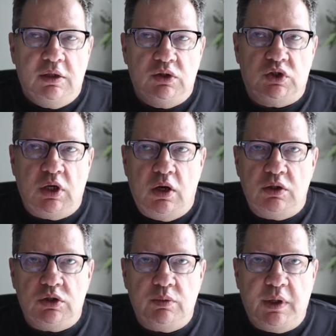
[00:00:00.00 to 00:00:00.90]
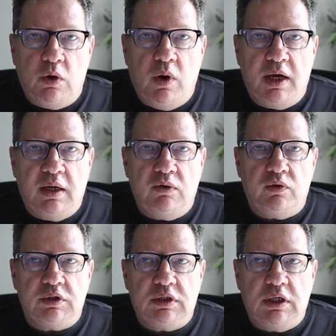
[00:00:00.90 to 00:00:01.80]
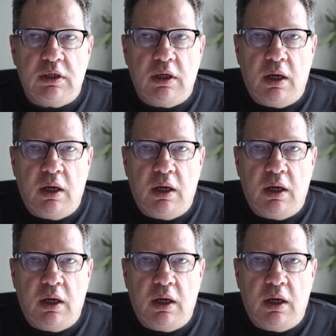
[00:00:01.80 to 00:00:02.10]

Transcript: So it should be quite interesting.